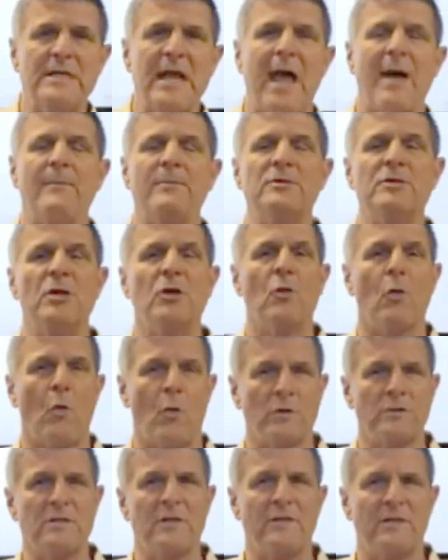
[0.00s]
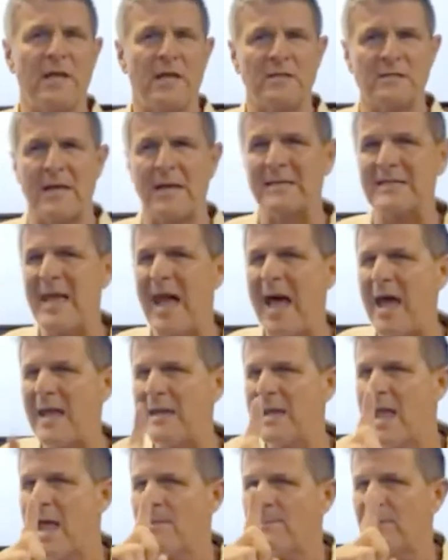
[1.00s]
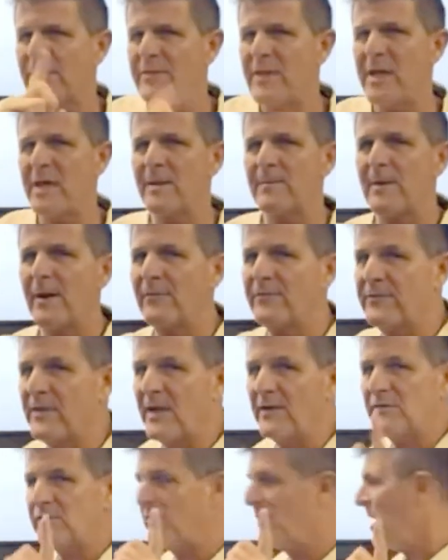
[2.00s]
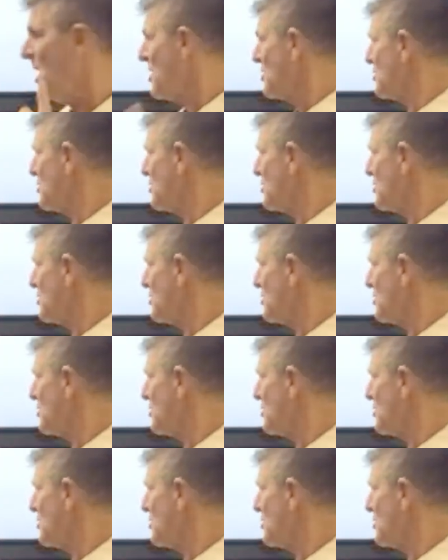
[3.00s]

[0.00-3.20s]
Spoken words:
and damaging cords and things like that, but think about this.